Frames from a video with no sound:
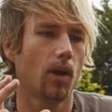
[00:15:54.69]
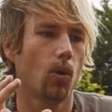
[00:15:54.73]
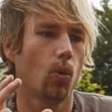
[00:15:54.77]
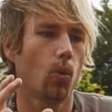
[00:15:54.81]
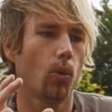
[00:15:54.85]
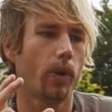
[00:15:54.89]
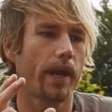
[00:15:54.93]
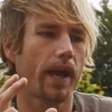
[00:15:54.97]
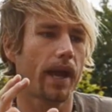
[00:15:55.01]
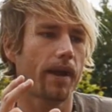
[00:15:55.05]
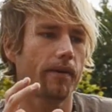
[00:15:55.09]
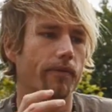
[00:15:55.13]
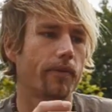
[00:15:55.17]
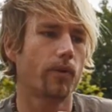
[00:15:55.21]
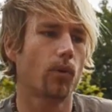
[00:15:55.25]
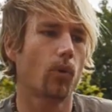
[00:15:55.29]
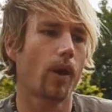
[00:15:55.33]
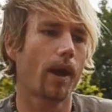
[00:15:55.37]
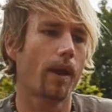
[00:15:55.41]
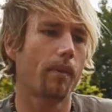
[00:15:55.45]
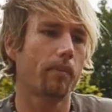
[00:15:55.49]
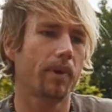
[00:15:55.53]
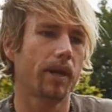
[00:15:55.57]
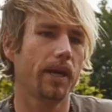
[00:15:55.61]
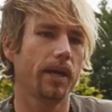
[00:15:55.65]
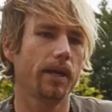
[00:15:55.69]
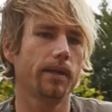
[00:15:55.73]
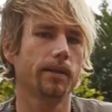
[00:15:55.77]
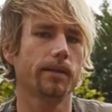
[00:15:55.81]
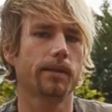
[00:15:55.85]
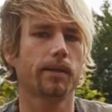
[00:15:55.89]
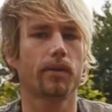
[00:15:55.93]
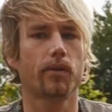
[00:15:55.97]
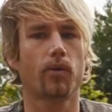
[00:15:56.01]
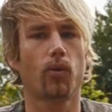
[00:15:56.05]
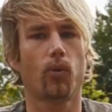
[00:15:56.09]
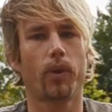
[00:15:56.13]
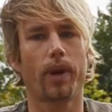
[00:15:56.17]
We have the ramp in
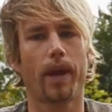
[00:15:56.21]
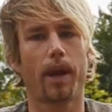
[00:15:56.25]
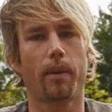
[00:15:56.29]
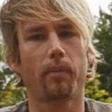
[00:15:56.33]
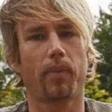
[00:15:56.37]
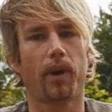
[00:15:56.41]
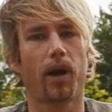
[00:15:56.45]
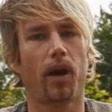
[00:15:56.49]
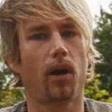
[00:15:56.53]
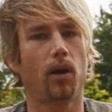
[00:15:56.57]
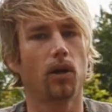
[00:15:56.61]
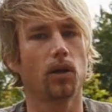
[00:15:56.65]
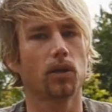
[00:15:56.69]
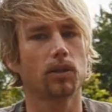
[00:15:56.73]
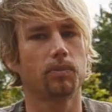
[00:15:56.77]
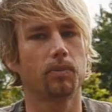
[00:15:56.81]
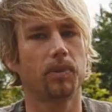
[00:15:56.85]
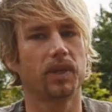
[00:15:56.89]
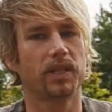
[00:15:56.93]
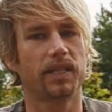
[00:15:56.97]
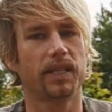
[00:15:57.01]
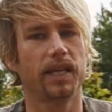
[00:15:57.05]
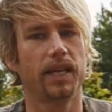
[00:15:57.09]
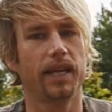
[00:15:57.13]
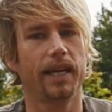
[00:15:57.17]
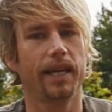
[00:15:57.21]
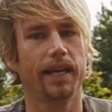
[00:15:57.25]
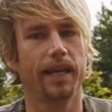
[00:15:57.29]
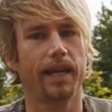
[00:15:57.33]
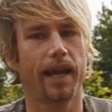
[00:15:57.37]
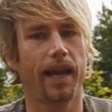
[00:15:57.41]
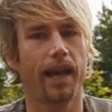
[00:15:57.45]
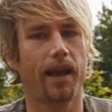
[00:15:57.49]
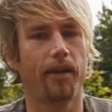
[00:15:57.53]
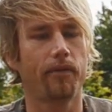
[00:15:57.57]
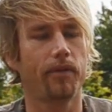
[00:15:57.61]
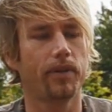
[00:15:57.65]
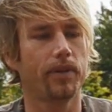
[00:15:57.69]
and the ramp out, but
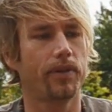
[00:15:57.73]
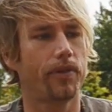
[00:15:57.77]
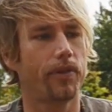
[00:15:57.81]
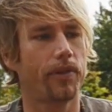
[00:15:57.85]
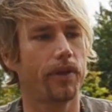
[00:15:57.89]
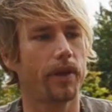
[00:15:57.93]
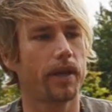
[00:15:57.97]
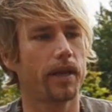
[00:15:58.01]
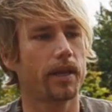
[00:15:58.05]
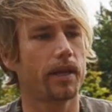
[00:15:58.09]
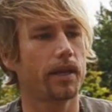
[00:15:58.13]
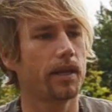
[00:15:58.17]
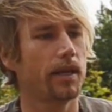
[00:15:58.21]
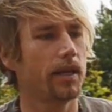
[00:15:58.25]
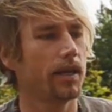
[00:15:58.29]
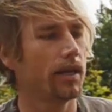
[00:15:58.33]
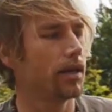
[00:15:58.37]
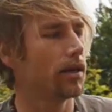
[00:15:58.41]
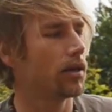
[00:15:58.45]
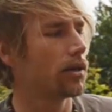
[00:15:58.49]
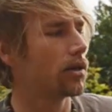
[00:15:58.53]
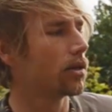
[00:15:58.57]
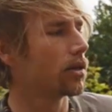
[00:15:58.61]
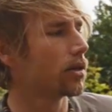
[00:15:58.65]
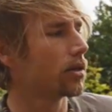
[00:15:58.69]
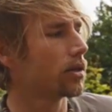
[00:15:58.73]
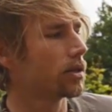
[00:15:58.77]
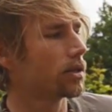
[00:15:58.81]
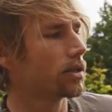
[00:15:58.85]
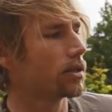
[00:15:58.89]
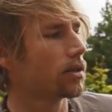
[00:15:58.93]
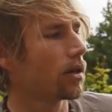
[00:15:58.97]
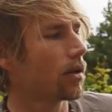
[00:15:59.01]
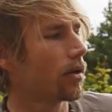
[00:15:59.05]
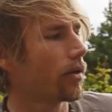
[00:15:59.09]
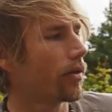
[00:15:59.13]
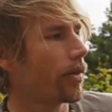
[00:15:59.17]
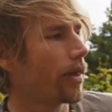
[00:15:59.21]
everything
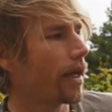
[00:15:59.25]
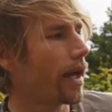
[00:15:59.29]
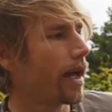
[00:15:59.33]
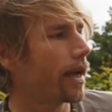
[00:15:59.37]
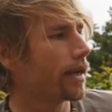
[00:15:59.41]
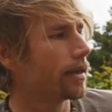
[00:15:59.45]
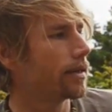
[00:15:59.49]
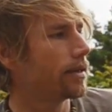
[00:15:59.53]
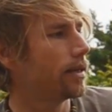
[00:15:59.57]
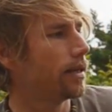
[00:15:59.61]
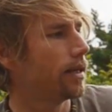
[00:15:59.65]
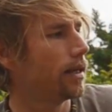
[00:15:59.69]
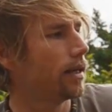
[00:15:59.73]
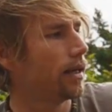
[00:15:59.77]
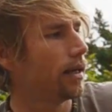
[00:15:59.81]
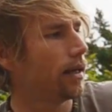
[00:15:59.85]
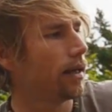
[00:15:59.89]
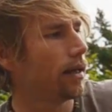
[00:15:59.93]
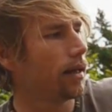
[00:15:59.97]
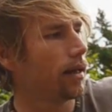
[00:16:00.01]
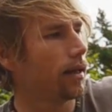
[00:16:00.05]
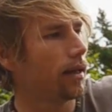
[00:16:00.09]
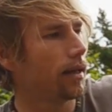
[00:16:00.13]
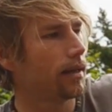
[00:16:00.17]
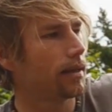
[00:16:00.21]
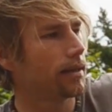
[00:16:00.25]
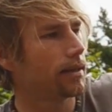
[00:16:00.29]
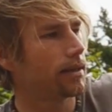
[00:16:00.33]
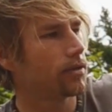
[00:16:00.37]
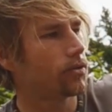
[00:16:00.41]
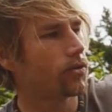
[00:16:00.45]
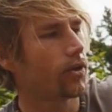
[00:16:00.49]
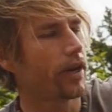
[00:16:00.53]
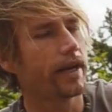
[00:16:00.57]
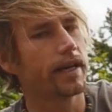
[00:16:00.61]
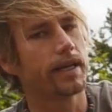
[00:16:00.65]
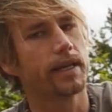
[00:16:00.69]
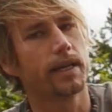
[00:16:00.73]
occurs on that
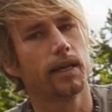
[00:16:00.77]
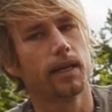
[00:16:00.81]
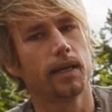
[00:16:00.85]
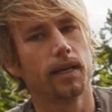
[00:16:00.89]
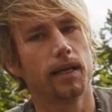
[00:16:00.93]
straight